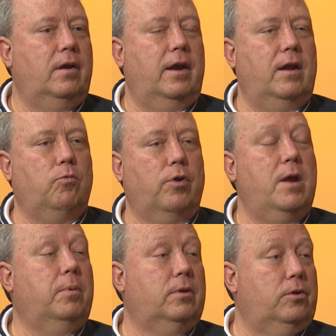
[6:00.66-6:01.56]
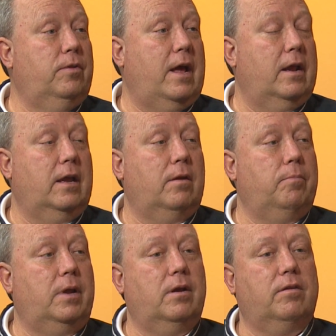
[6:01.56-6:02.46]
And we're able to do that, again,
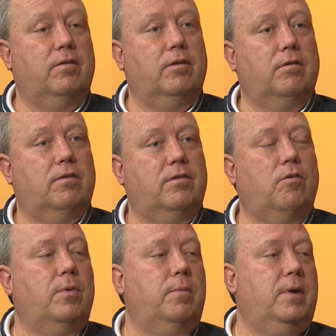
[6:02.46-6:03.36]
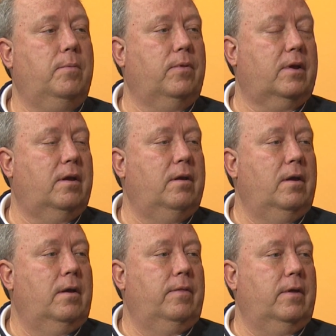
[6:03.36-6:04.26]
because there's so many people
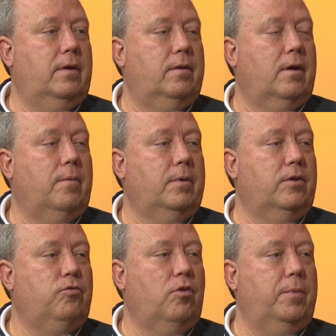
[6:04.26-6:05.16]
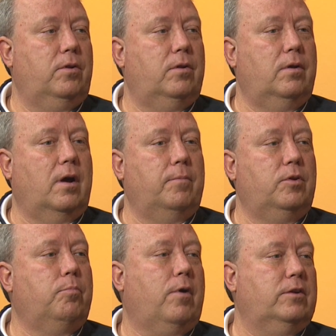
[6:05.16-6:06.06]
that, contribute
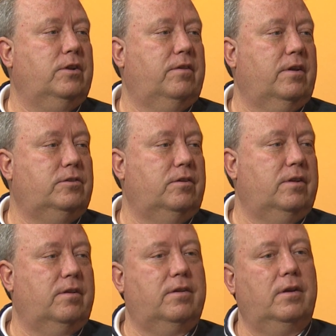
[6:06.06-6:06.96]
to projects such as this.